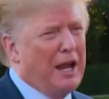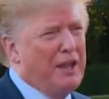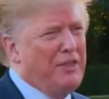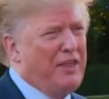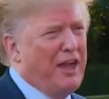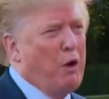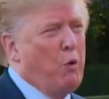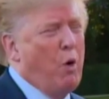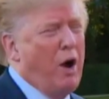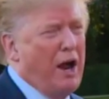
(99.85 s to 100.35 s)
and
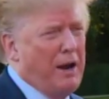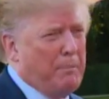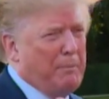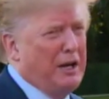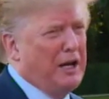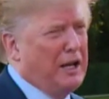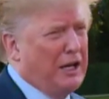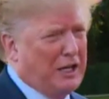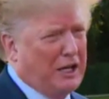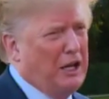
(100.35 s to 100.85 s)
they want
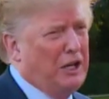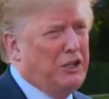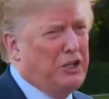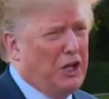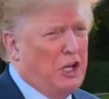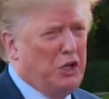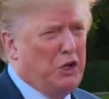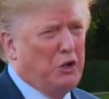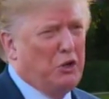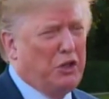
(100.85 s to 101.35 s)
me to
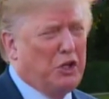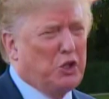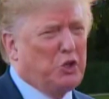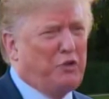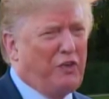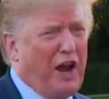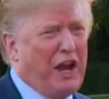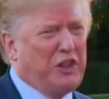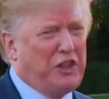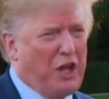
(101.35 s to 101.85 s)
continue this
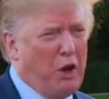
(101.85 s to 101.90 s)
fight.